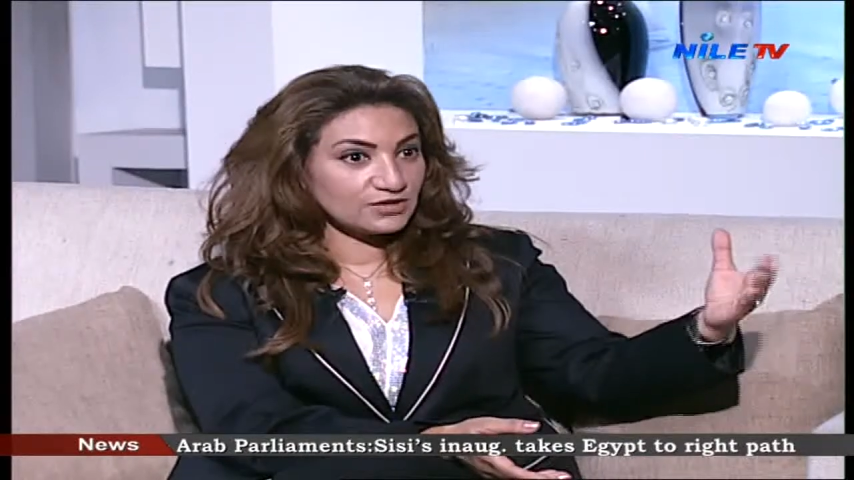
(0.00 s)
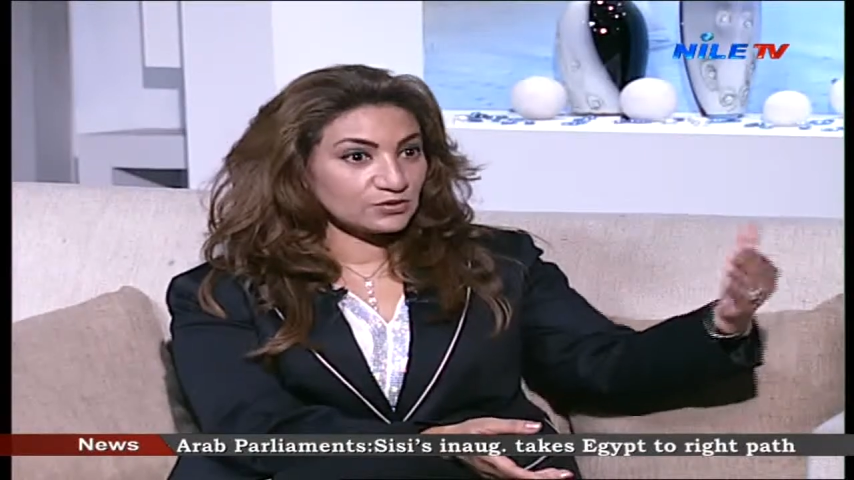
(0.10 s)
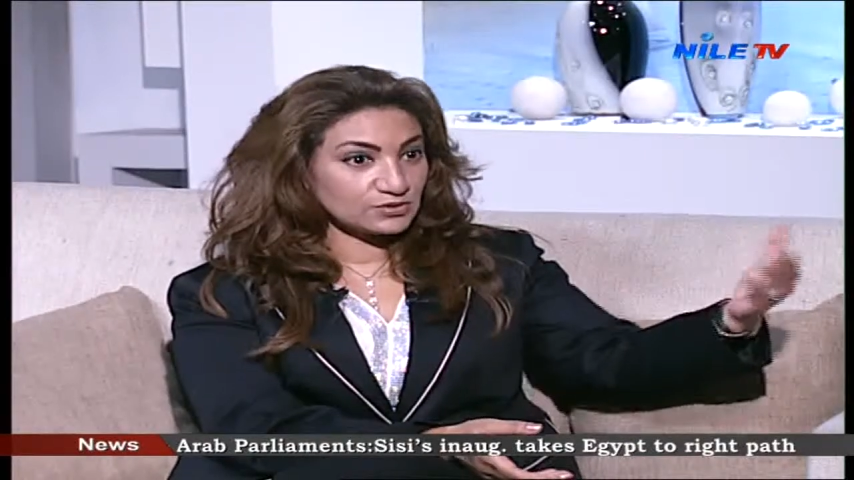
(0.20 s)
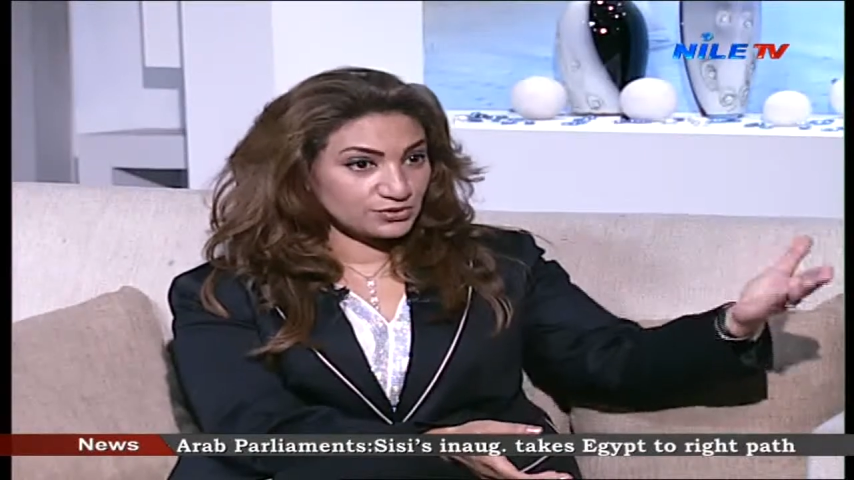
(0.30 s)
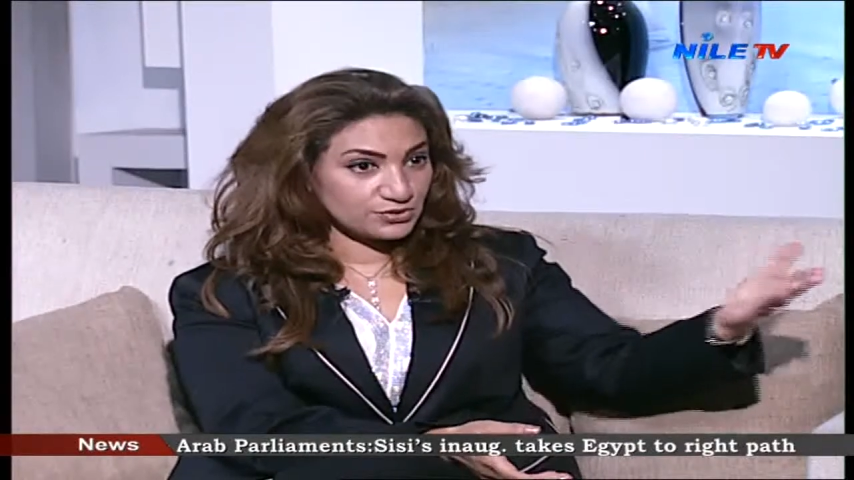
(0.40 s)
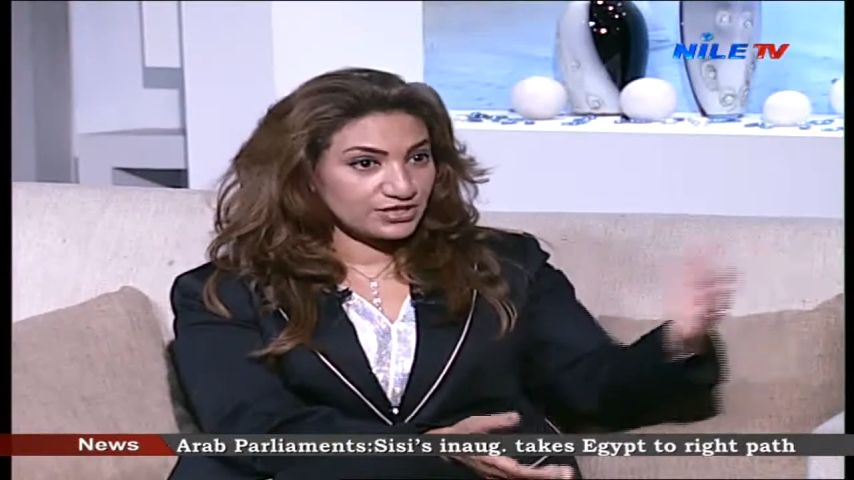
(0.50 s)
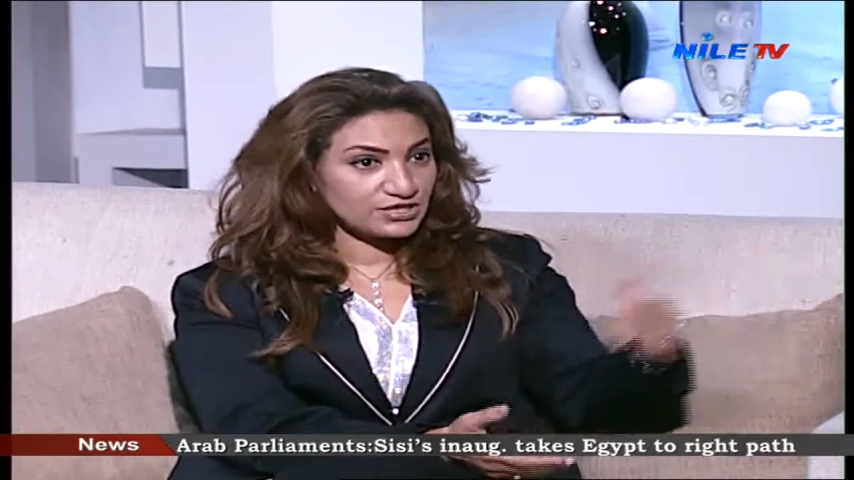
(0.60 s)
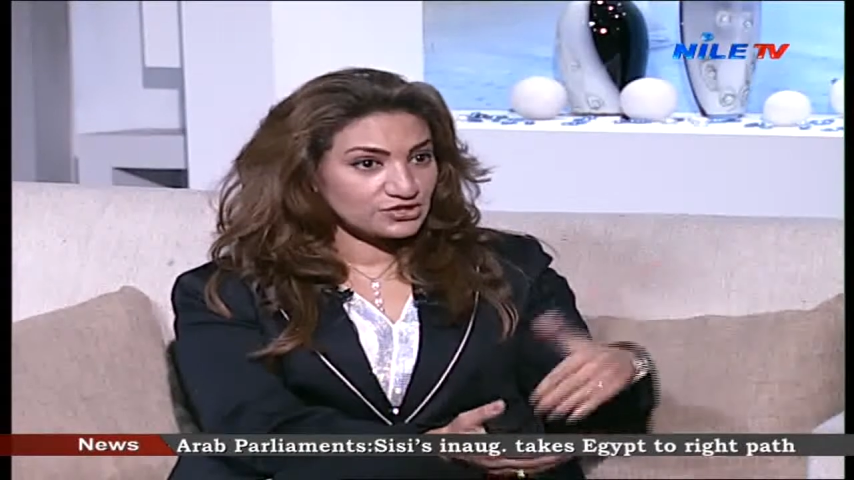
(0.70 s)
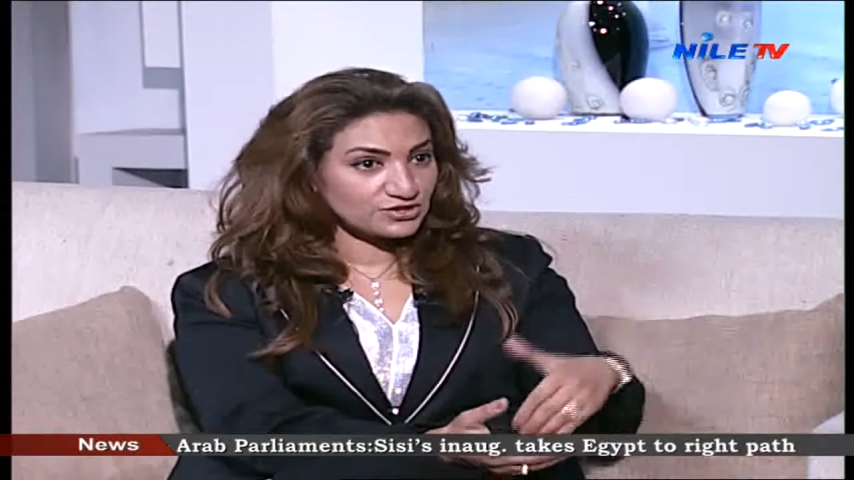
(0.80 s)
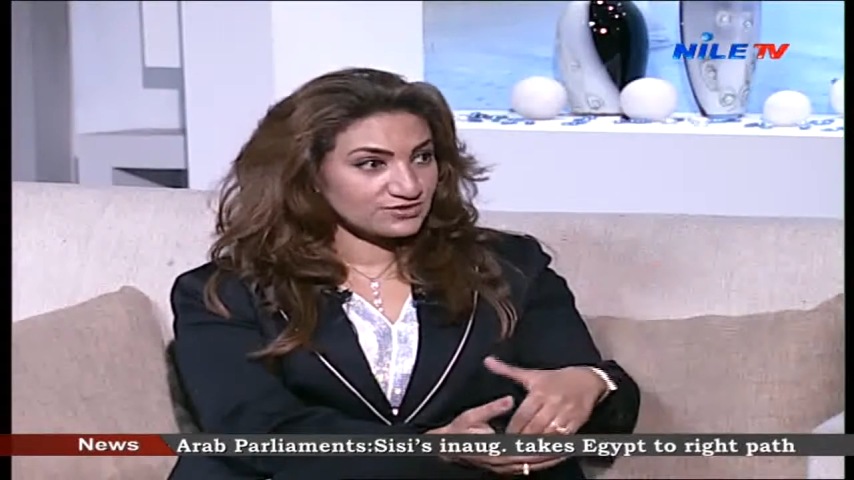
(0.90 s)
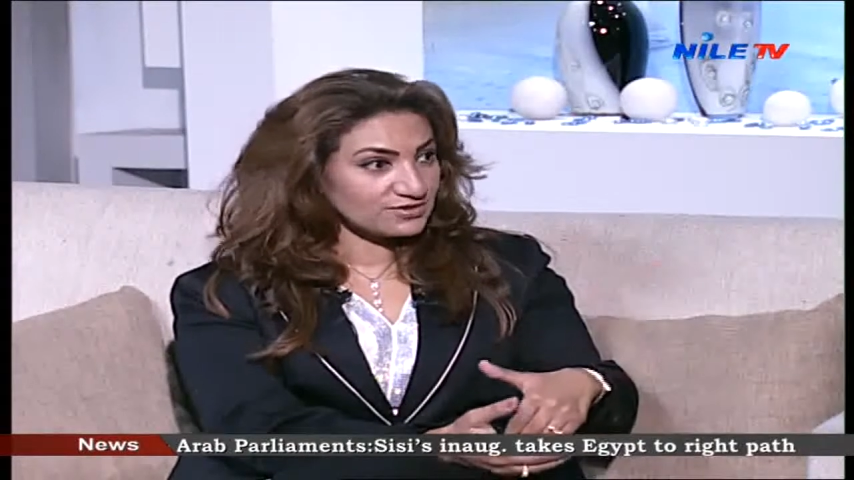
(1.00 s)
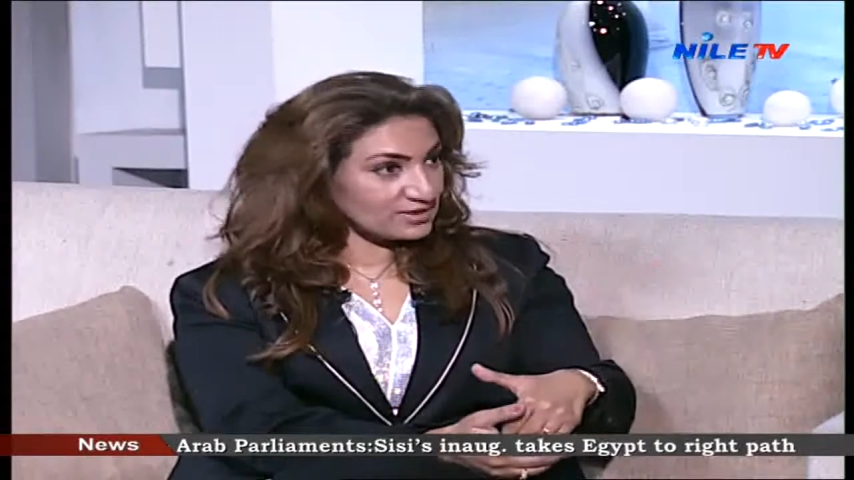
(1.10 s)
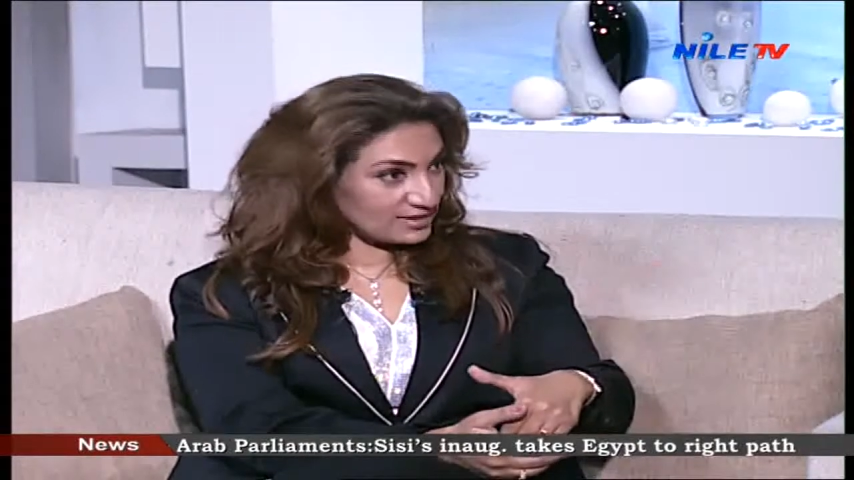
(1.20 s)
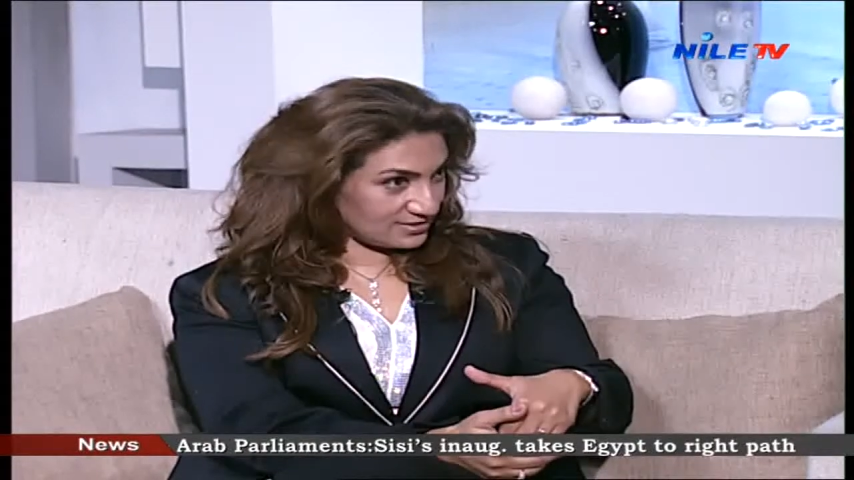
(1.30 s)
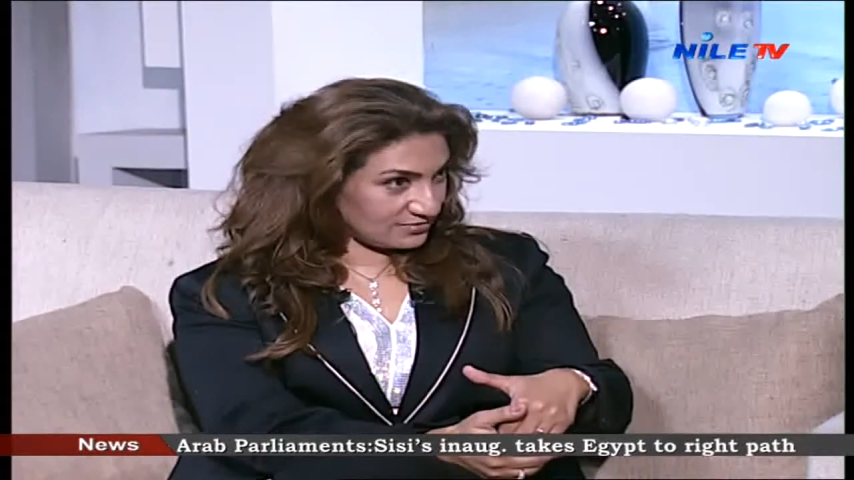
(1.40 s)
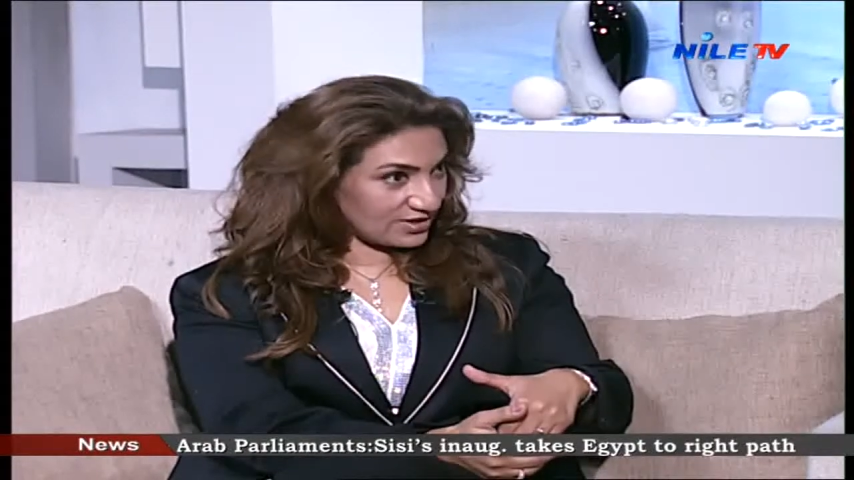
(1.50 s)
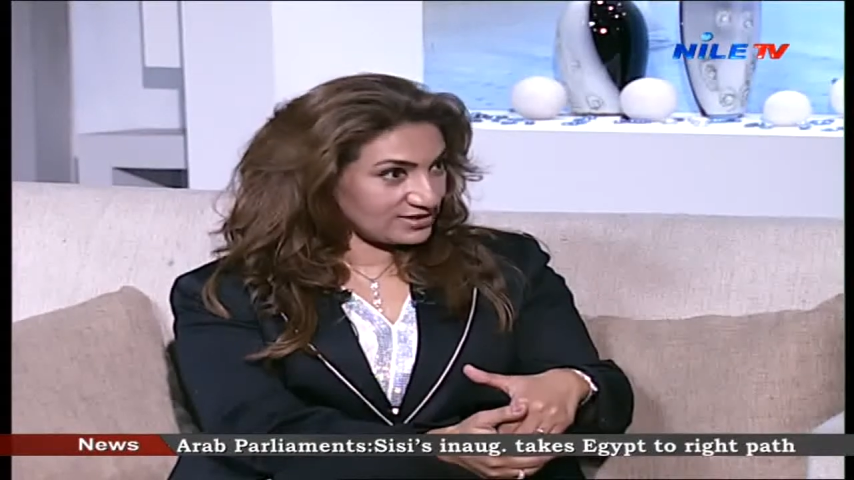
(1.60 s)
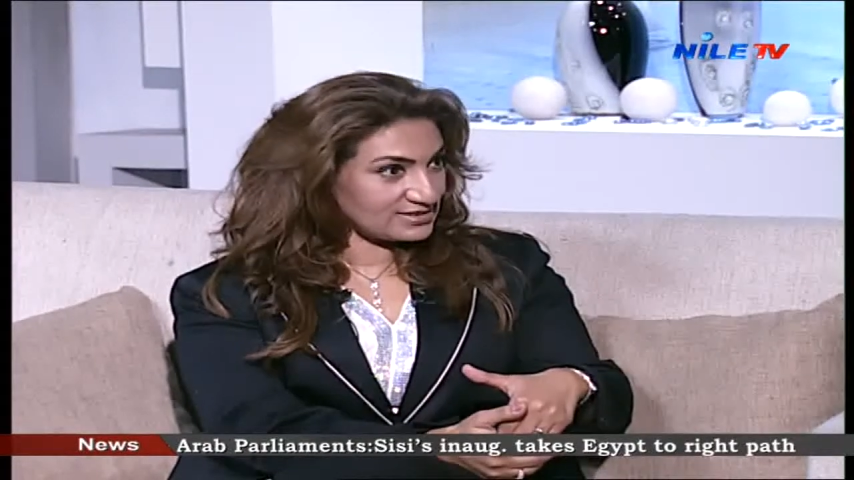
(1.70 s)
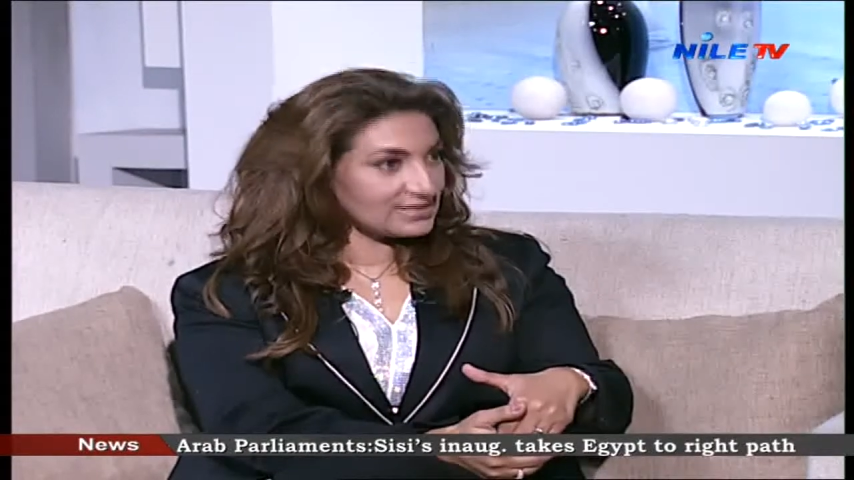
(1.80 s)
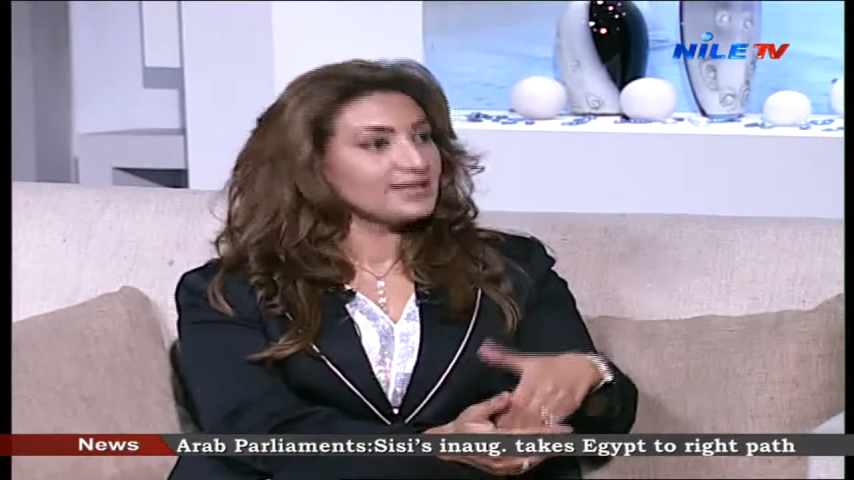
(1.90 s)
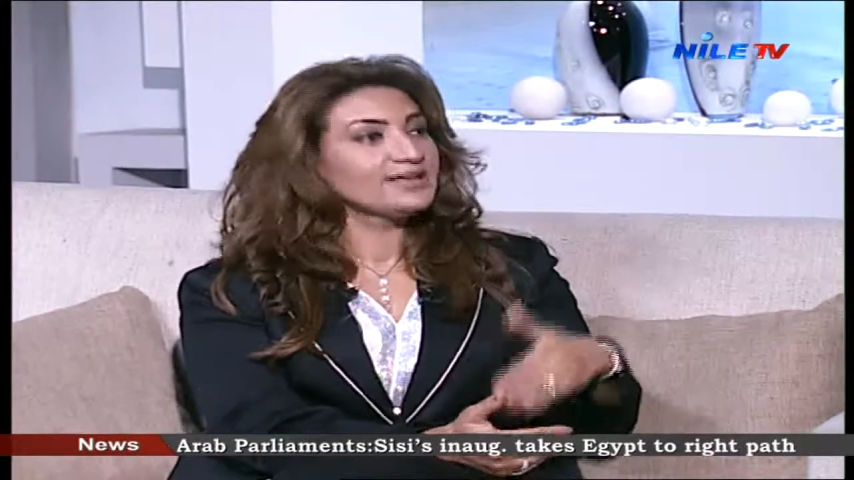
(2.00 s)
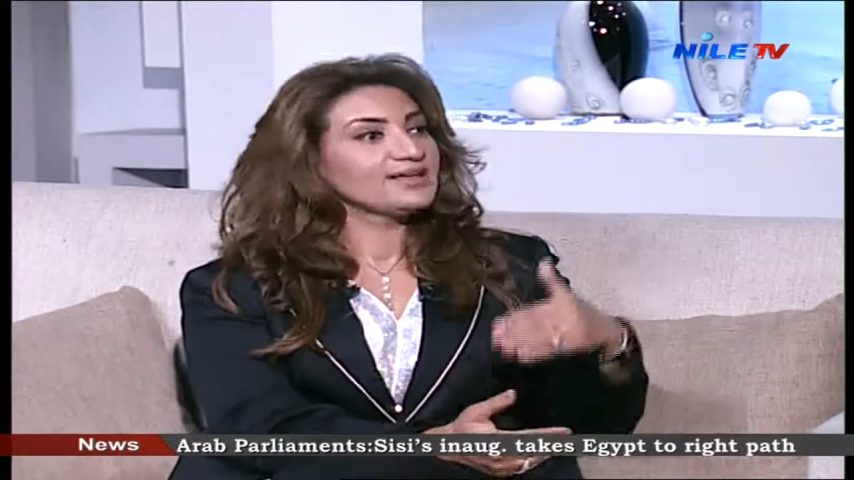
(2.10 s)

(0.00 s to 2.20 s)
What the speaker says: in order to reach it, right?